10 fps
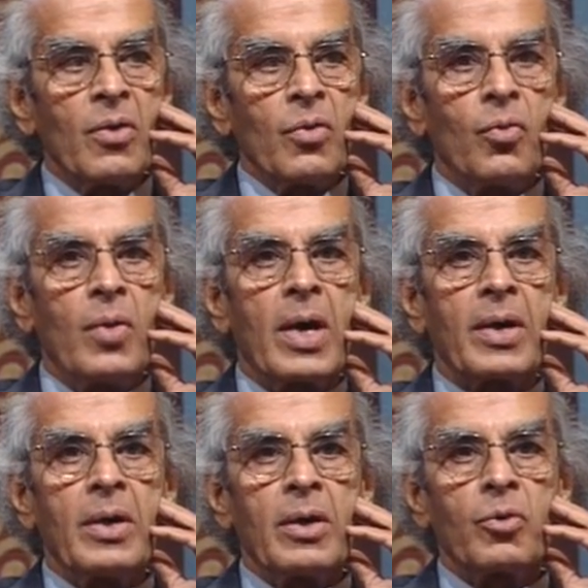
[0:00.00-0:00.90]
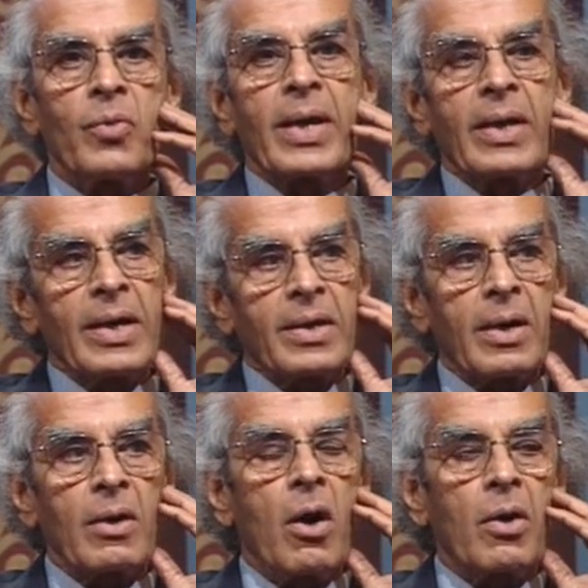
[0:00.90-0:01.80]
who are to a
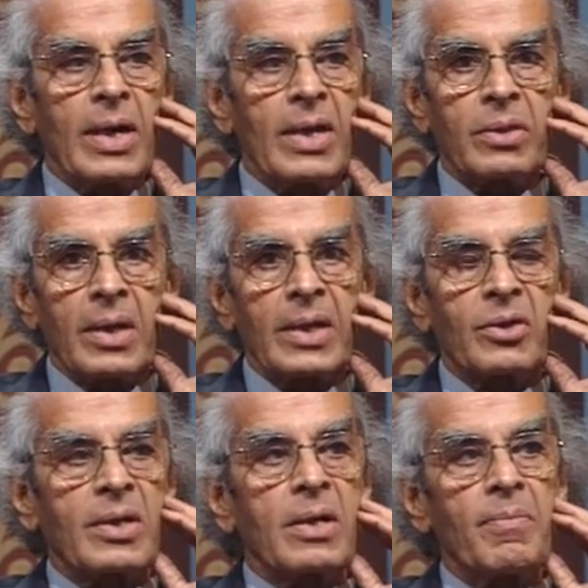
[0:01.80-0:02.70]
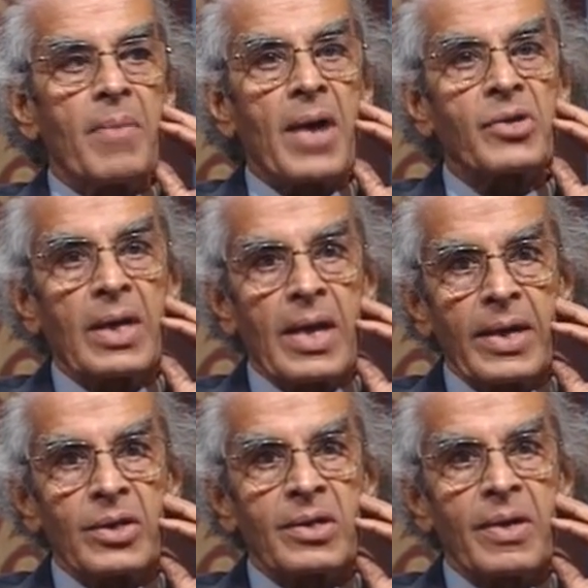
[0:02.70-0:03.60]
greater or lesser extent marginalized,